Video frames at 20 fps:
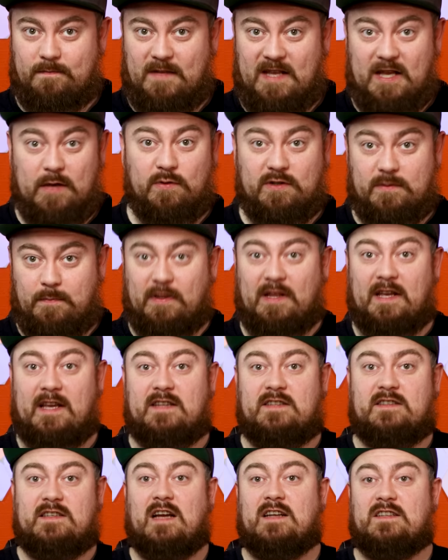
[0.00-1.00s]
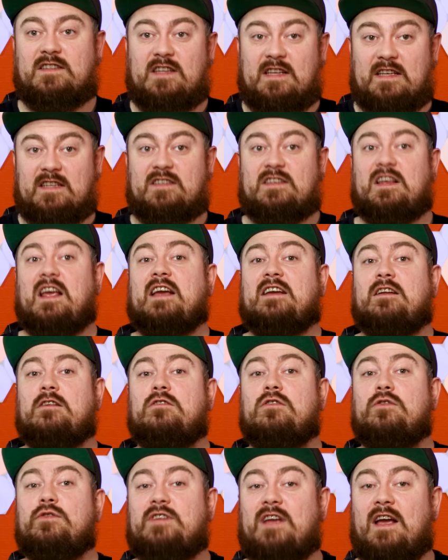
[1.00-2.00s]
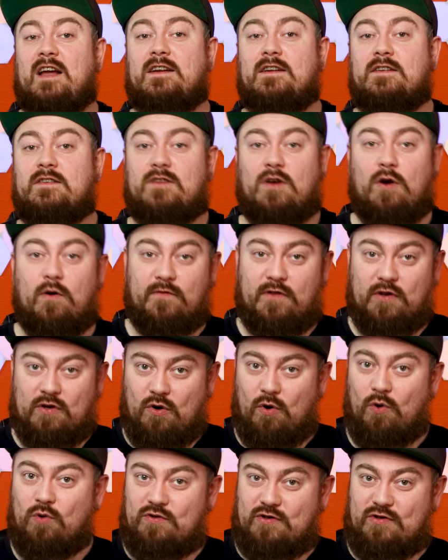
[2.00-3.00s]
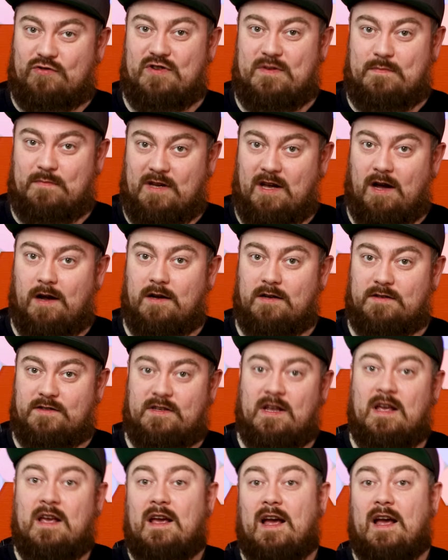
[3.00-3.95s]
He was placed as the second lieutenant of the Coldstream Guards